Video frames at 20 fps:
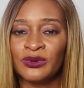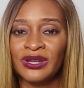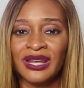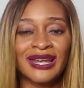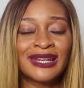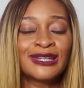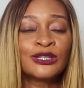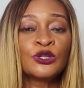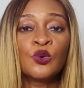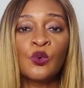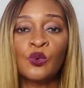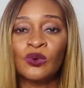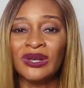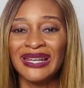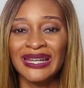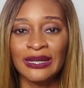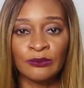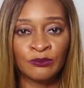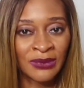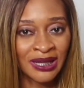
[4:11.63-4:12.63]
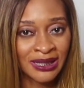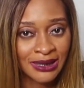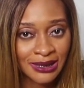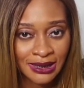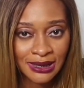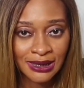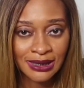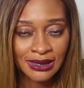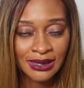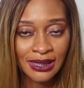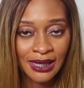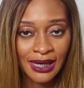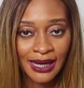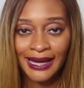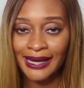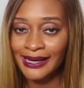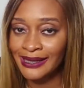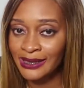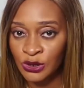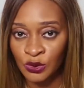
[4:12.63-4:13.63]
There are no limits
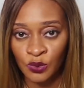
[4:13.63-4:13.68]
in